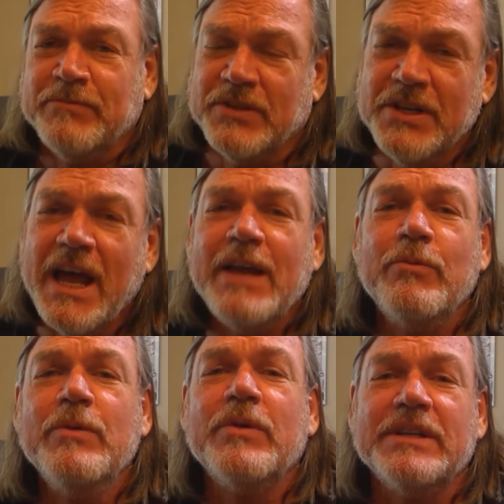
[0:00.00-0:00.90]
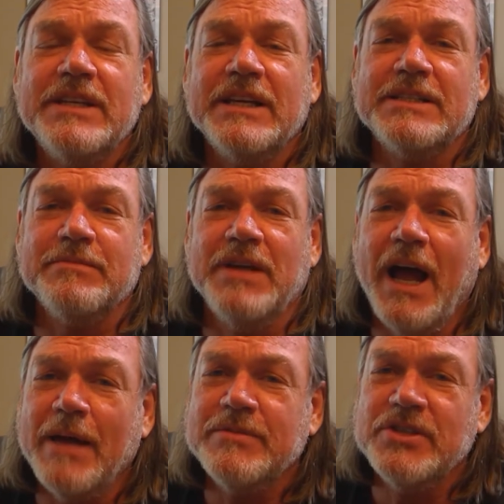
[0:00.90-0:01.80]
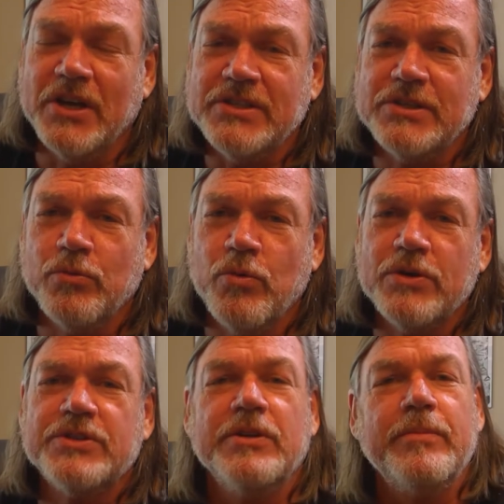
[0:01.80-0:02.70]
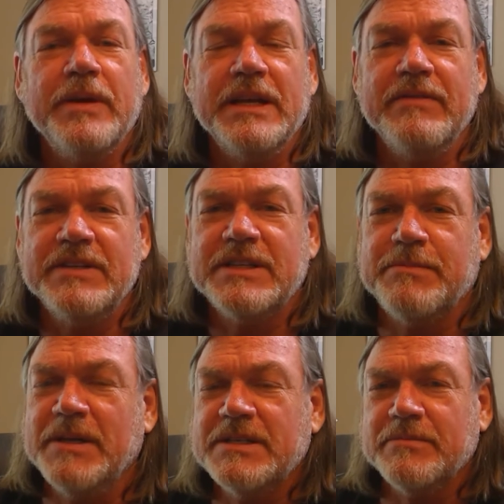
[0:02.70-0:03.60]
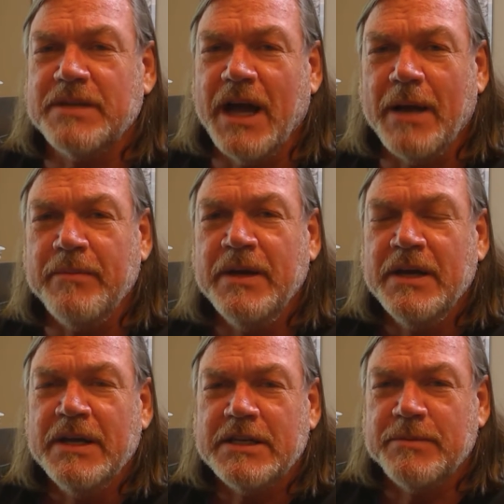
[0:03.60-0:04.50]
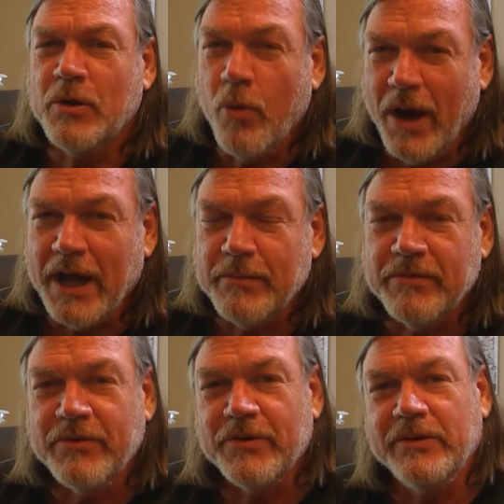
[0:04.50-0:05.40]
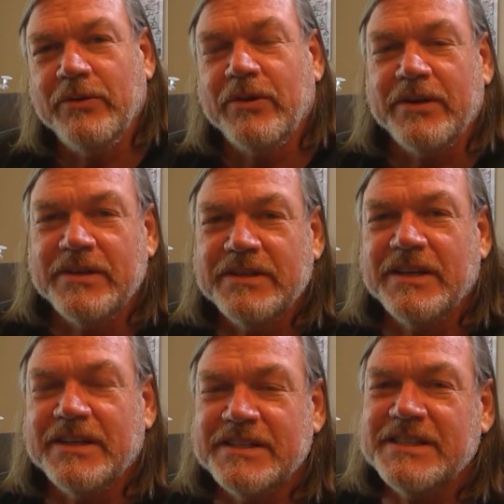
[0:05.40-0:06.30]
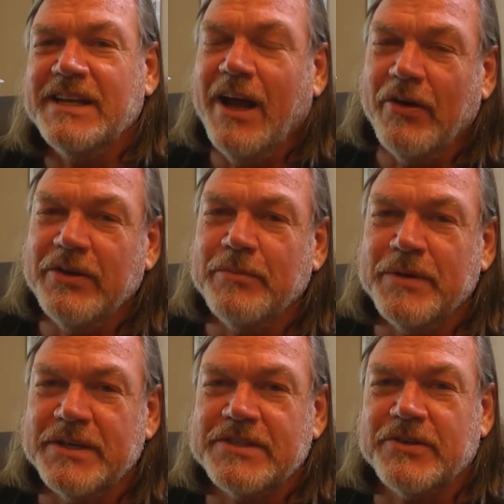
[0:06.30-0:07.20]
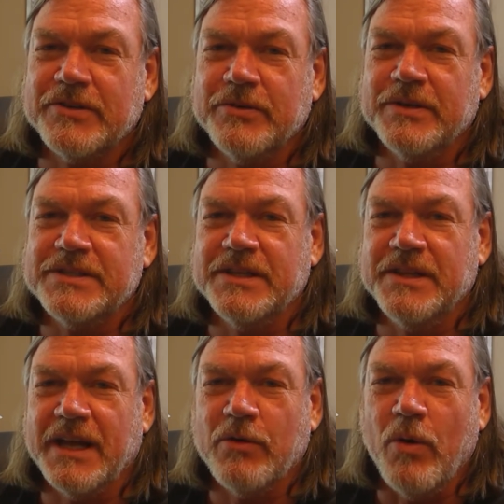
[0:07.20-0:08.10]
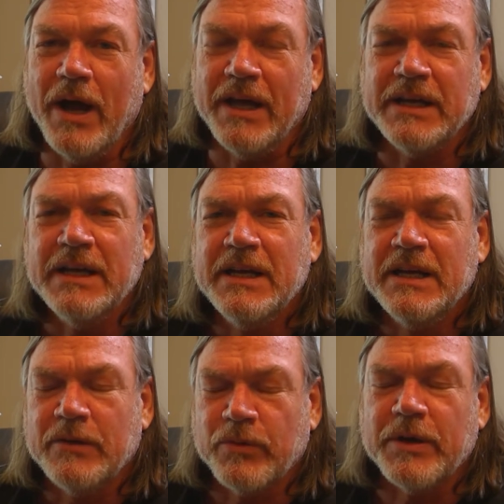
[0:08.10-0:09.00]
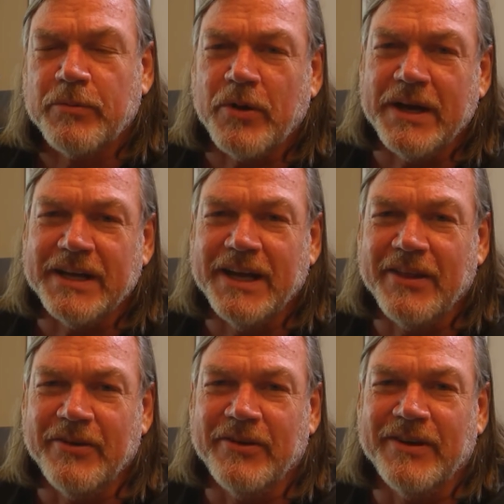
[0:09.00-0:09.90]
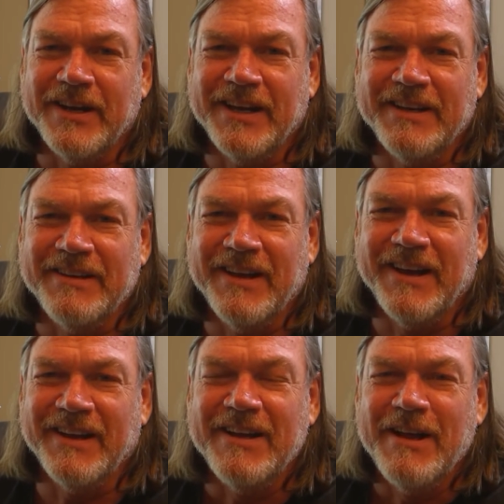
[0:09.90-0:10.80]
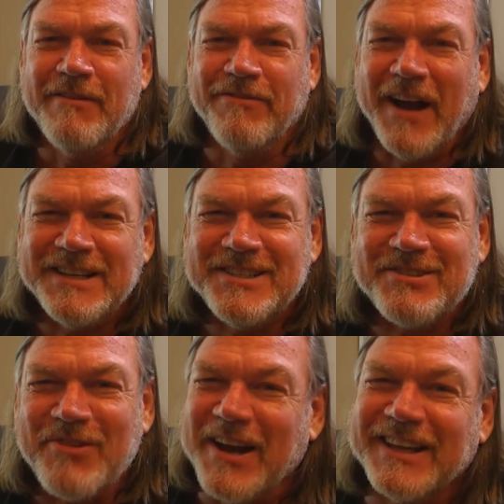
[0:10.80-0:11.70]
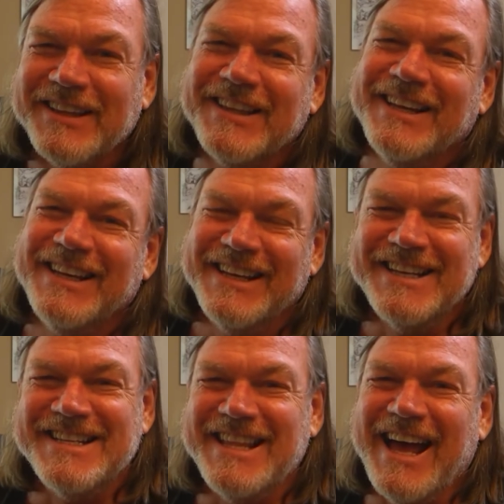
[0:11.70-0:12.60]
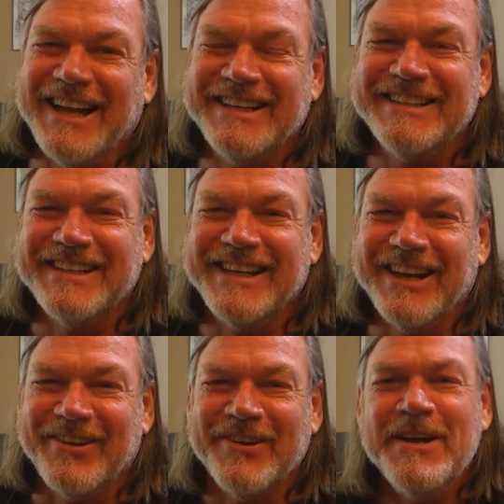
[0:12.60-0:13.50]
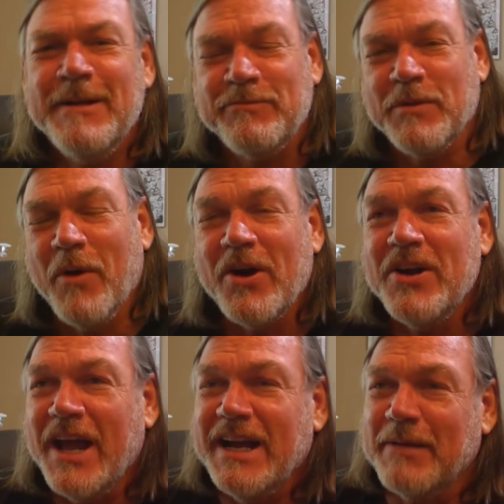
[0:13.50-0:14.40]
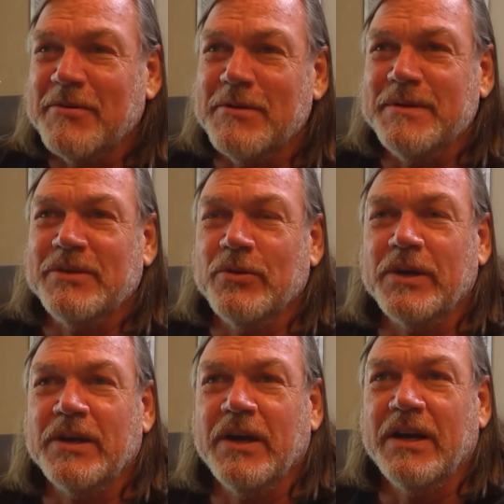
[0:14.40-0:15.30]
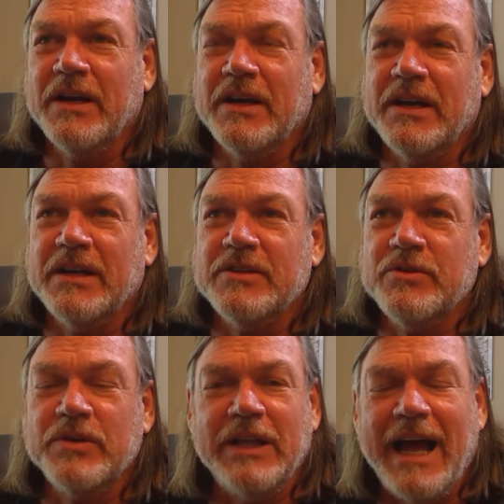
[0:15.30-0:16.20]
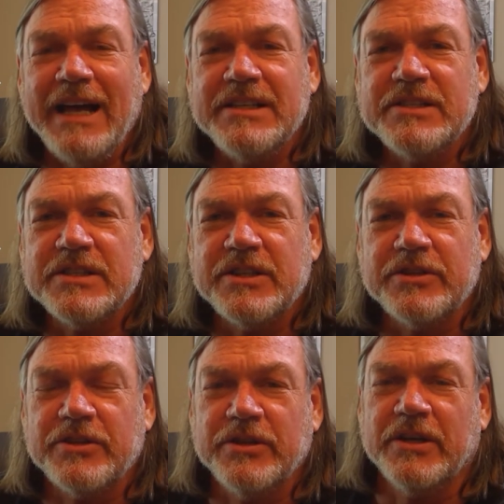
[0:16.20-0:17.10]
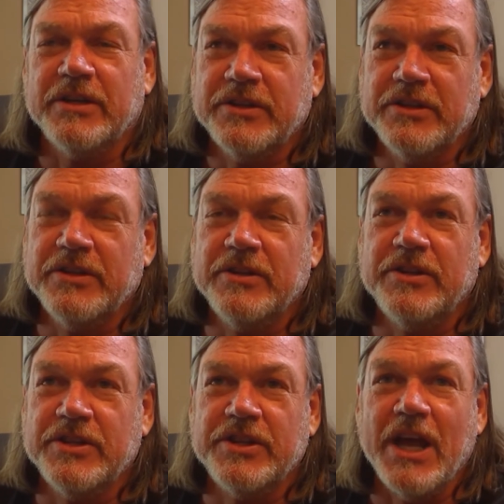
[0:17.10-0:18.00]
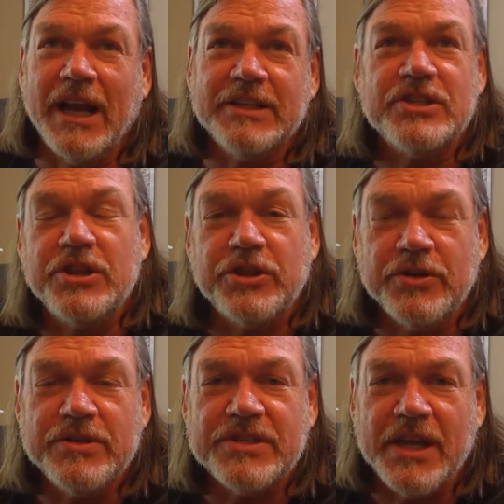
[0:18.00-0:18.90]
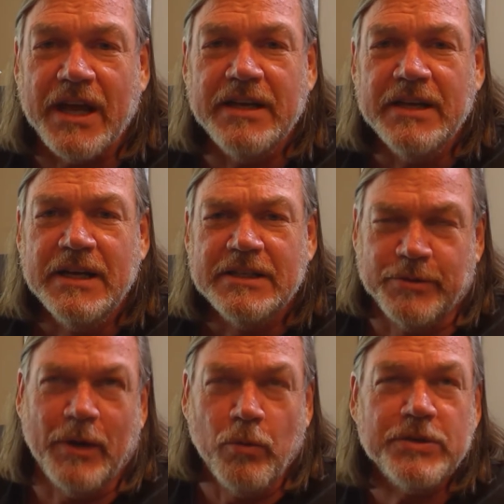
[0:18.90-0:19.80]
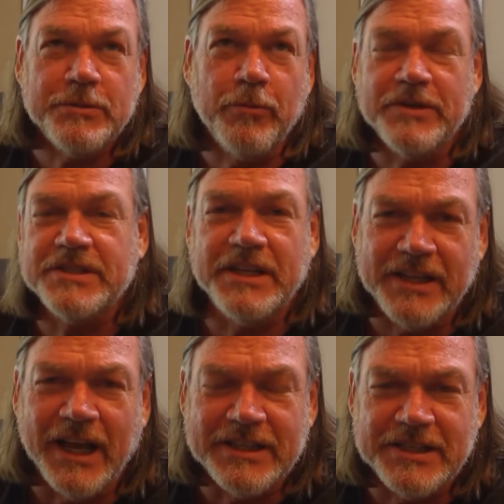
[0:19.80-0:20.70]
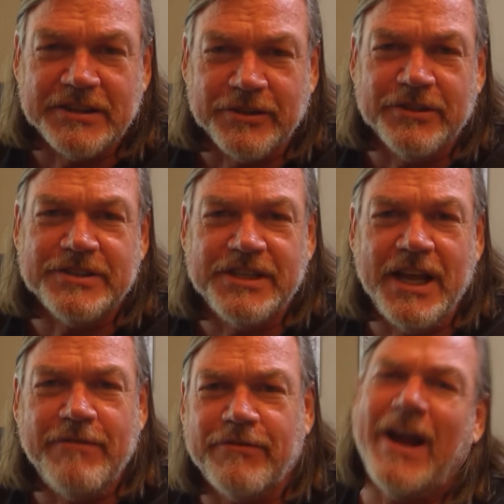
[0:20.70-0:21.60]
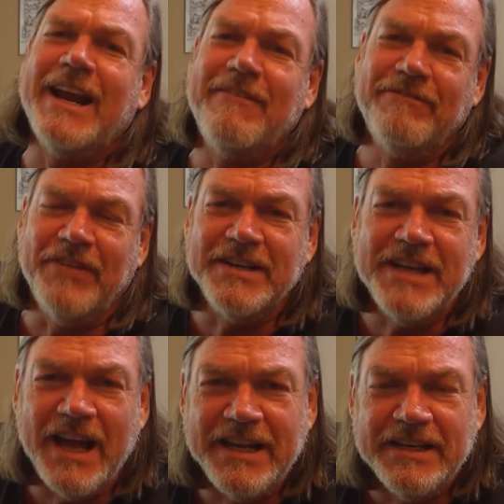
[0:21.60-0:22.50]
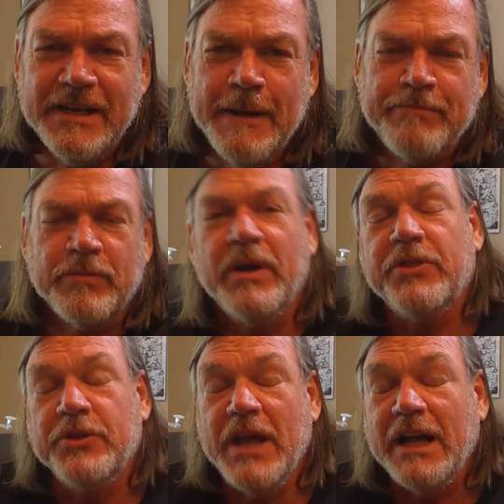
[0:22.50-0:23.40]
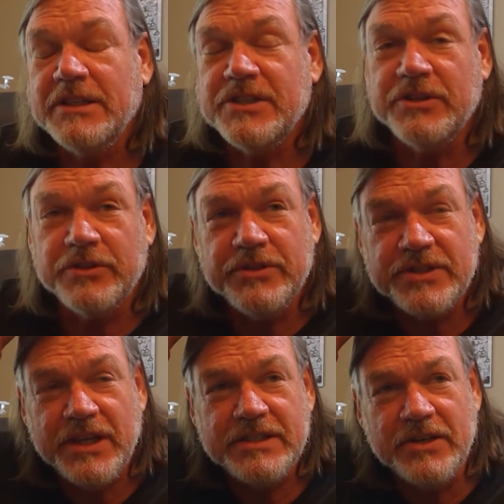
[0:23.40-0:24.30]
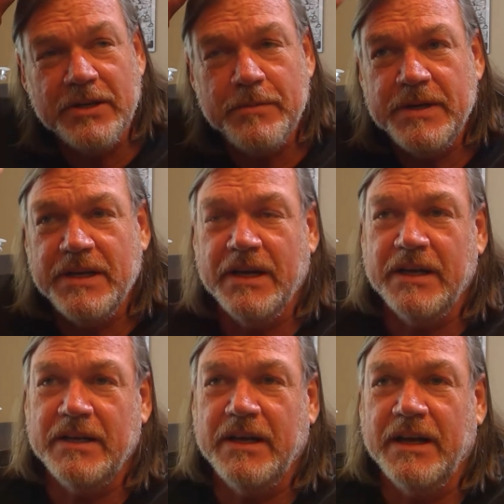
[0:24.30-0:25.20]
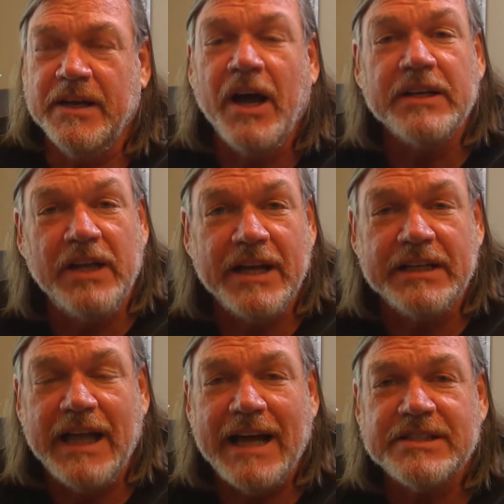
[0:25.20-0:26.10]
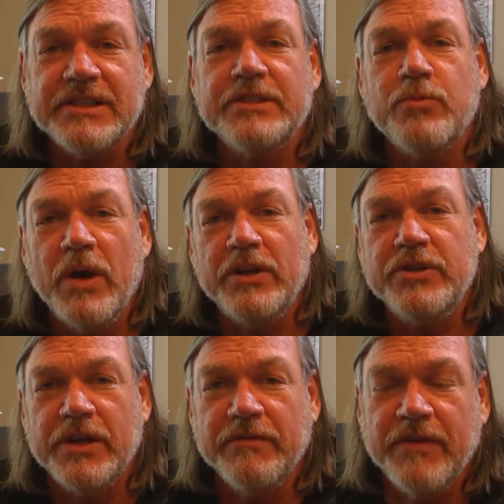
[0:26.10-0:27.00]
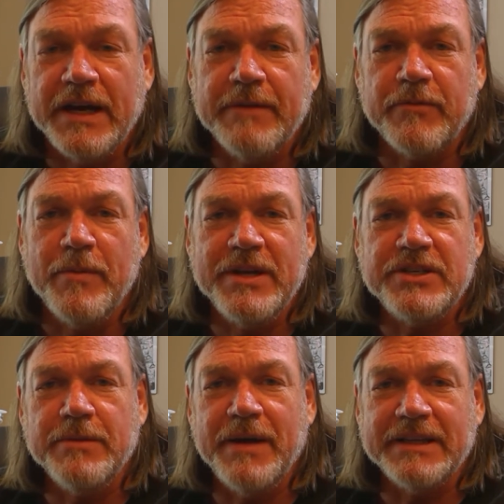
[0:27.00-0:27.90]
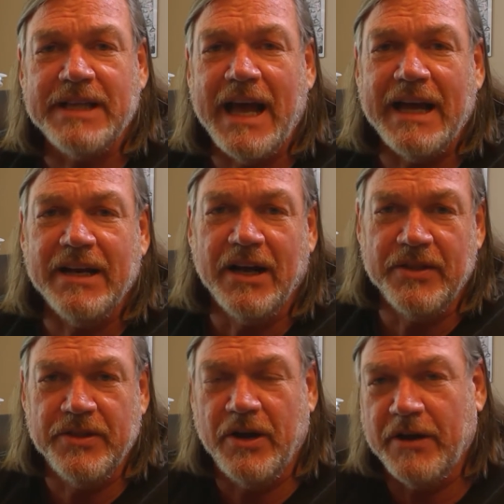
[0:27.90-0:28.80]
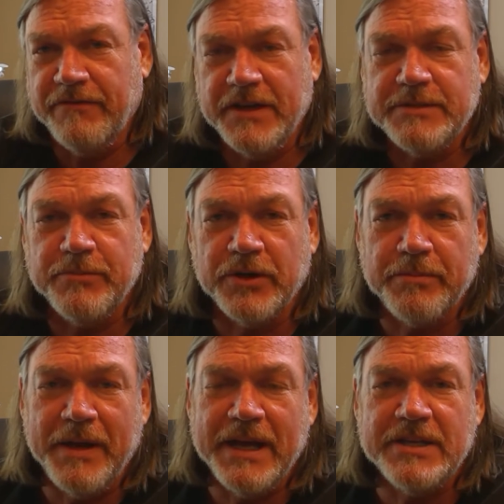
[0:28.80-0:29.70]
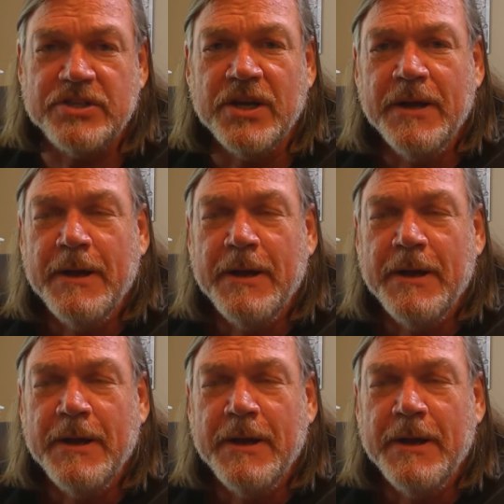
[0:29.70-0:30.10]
Tonight, we want to take some time just to worship and even spend some time to be quiet before the Lord. See how He'll minister to us in that quiet. And we're going to pray together and find strength in that together. Tomorrow night, I'm going to be doing a new class, Theology Thursday. So we got Worship Wednesday, Theology Thursday, Friday Fun Night. But Theology Thursday is going to be an online class as well. You can find information about that on our Facebook page.